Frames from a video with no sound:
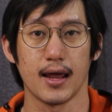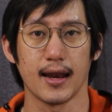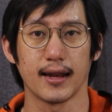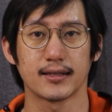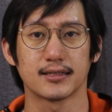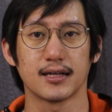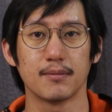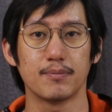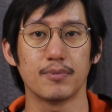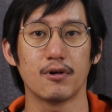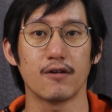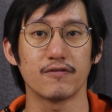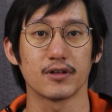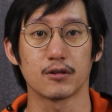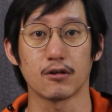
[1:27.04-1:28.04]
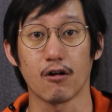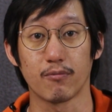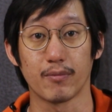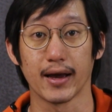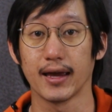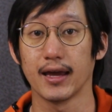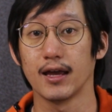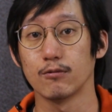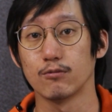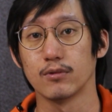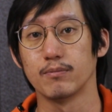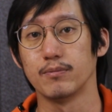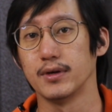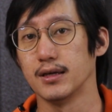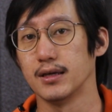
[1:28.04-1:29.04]
An example off the top of my head
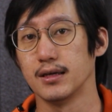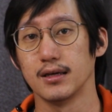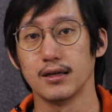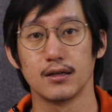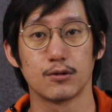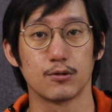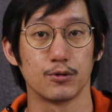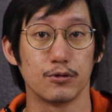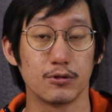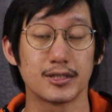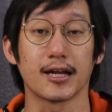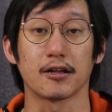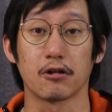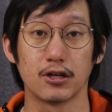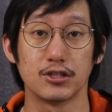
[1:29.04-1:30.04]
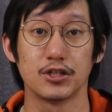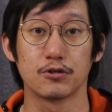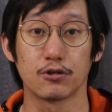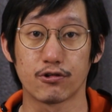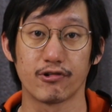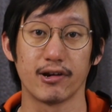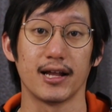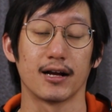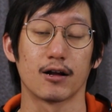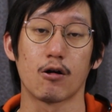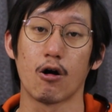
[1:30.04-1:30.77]
would be to use technology to create a